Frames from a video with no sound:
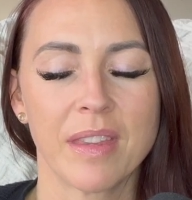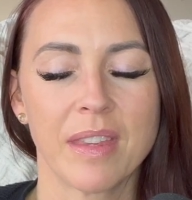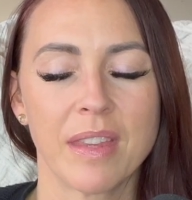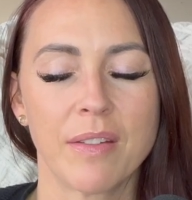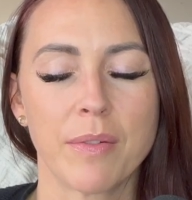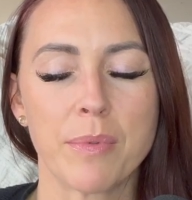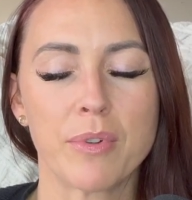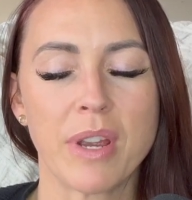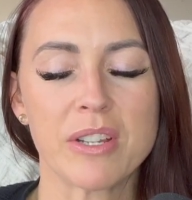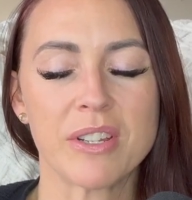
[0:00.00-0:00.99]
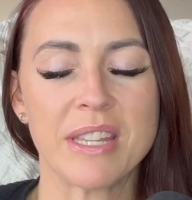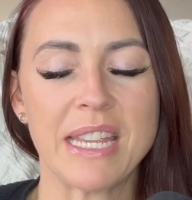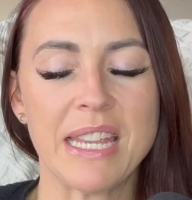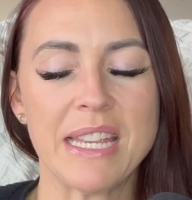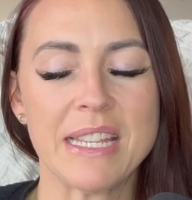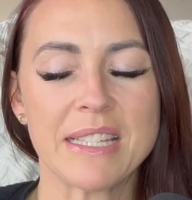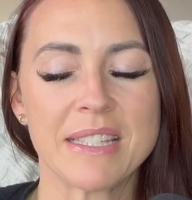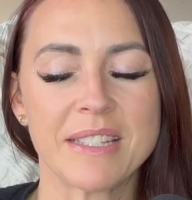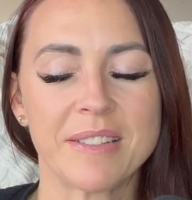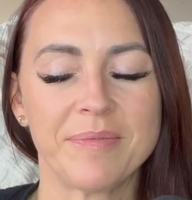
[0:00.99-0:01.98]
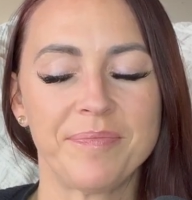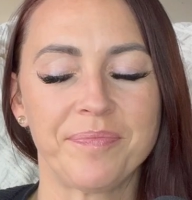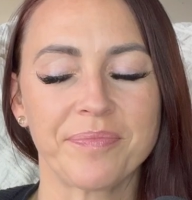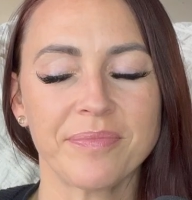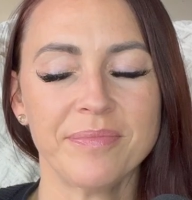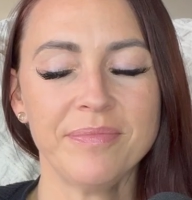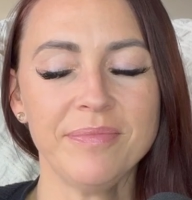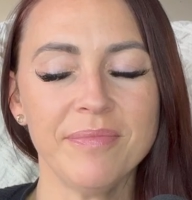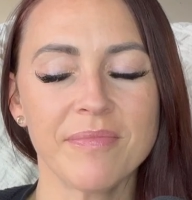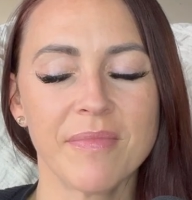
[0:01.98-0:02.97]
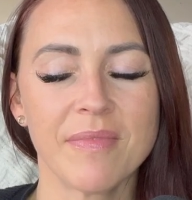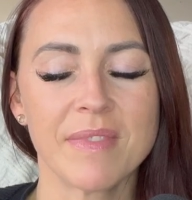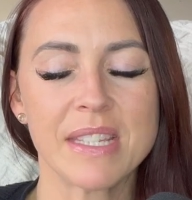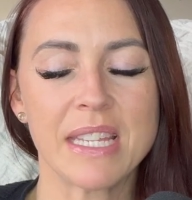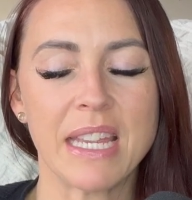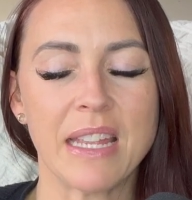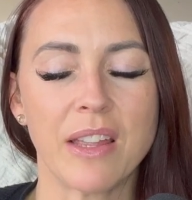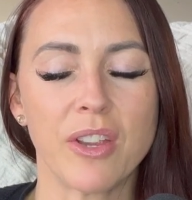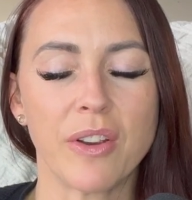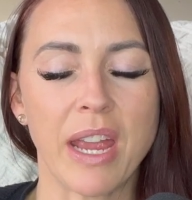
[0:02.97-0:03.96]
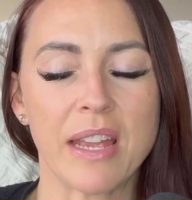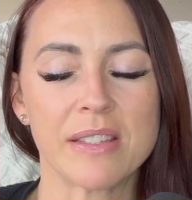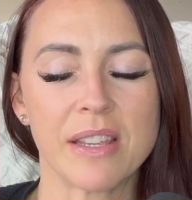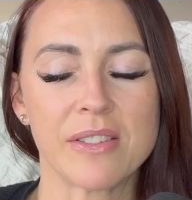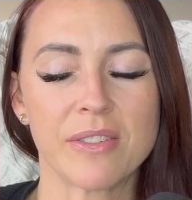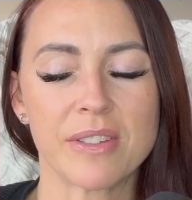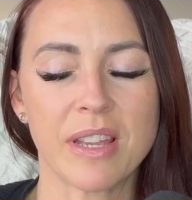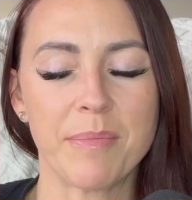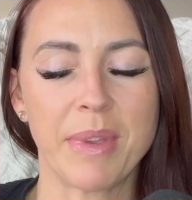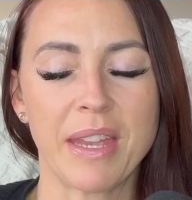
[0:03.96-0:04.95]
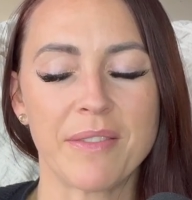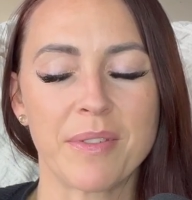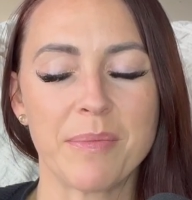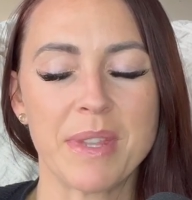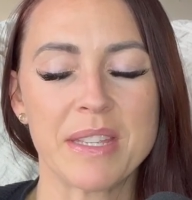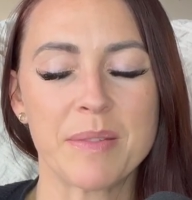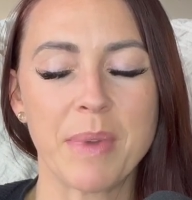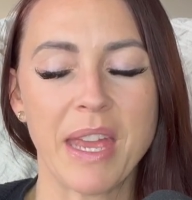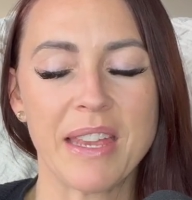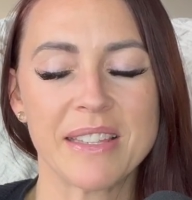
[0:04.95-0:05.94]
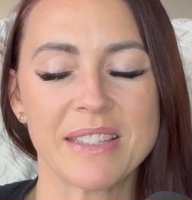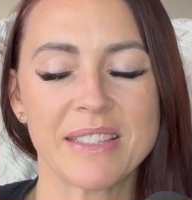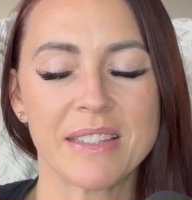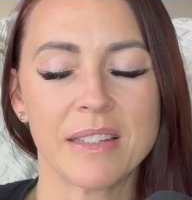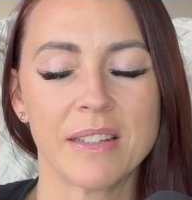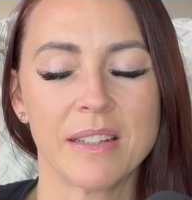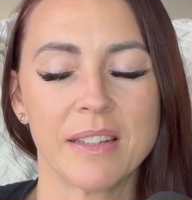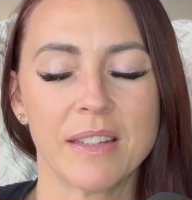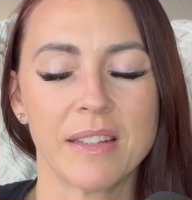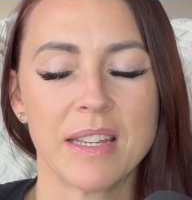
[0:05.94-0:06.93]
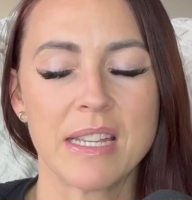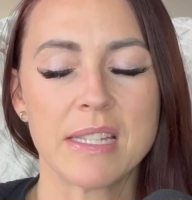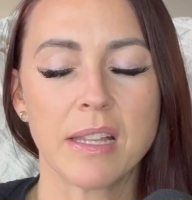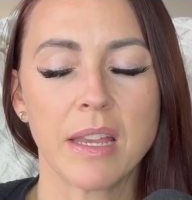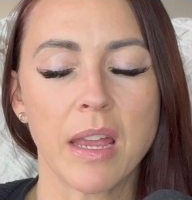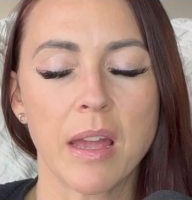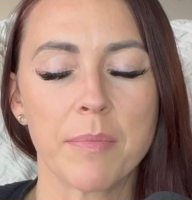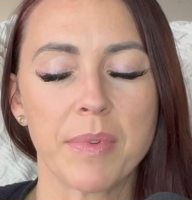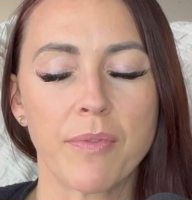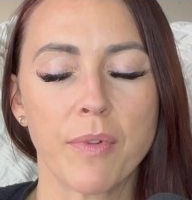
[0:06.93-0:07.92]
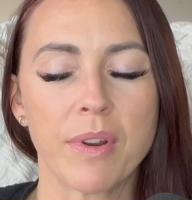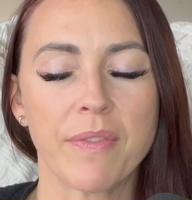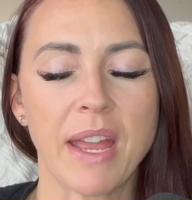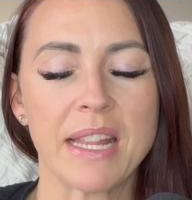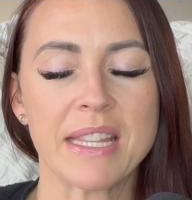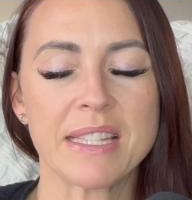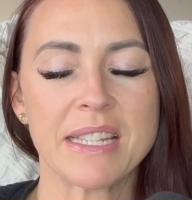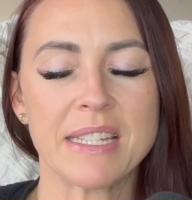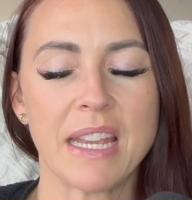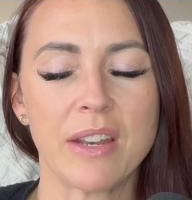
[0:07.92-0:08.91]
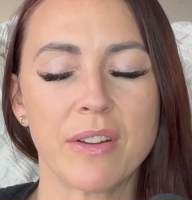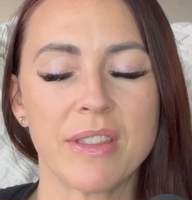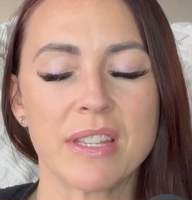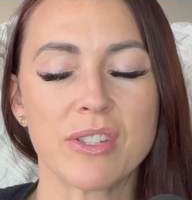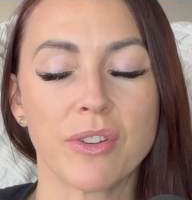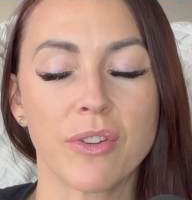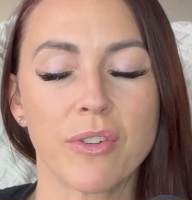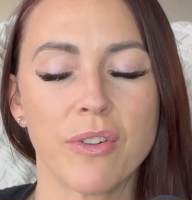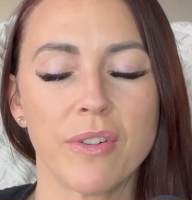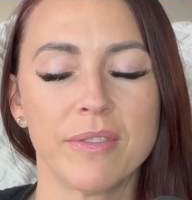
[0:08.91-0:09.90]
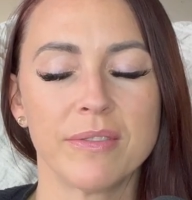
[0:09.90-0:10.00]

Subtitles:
And from the direction of the east, seeing your ancestors coming in from this space, sealing up and fortifying this container in this circle,